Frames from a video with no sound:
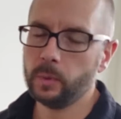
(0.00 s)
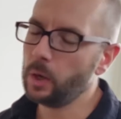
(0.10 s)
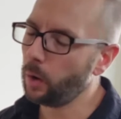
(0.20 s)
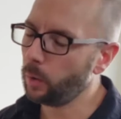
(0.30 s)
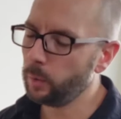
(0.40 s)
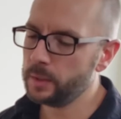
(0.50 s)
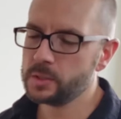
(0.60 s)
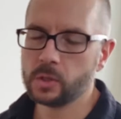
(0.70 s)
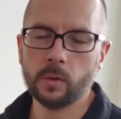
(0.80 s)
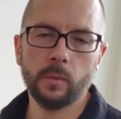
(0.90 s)
We always
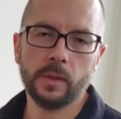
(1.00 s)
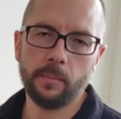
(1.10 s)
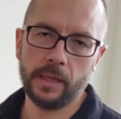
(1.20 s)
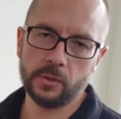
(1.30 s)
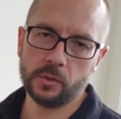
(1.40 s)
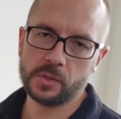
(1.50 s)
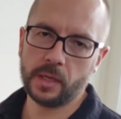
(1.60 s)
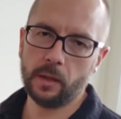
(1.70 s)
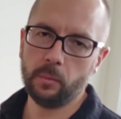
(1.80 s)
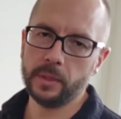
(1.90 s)
start with the major
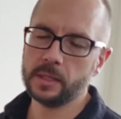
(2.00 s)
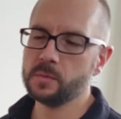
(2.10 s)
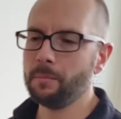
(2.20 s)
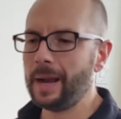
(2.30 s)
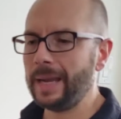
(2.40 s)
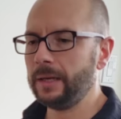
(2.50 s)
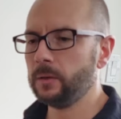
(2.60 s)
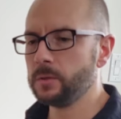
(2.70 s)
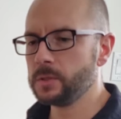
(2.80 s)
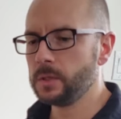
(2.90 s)
scale because
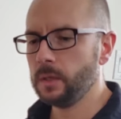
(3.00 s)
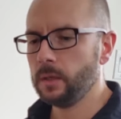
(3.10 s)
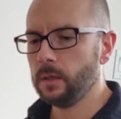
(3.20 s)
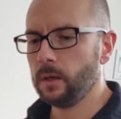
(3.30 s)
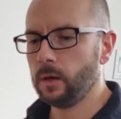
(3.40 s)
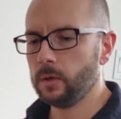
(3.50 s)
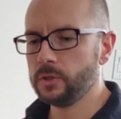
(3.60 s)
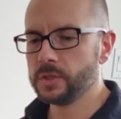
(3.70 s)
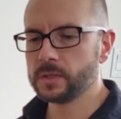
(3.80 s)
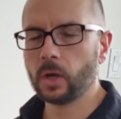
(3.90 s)
minors are
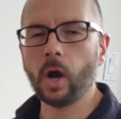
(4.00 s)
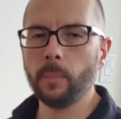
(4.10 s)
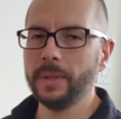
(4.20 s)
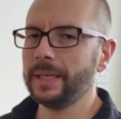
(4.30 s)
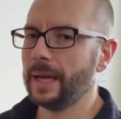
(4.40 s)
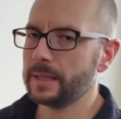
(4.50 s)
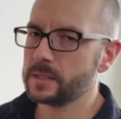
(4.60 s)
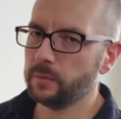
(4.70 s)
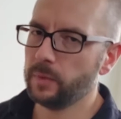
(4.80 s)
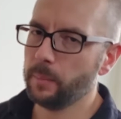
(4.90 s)
just copycats
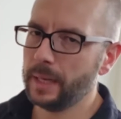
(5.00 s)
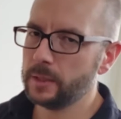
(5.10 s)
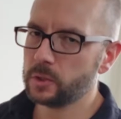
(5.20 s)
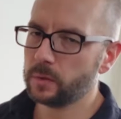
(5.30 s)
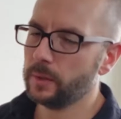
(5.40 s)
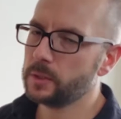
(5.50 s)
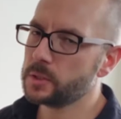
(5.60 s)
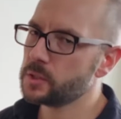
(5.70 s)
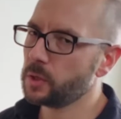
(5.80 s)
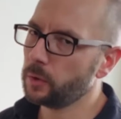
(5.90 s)
of the major. They
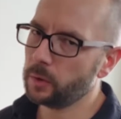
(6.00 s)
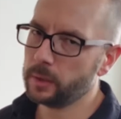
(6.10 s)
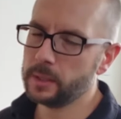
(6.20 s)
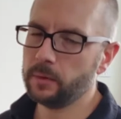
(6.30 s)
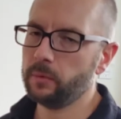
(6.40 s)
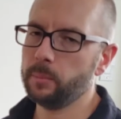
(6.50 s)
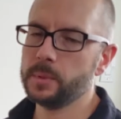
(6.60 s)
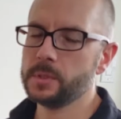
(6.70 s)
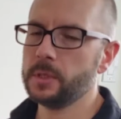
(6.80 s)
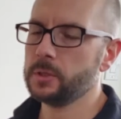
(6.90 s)
just start on a different
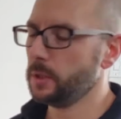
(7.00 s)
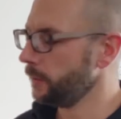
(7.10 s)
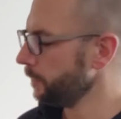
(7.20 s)
position.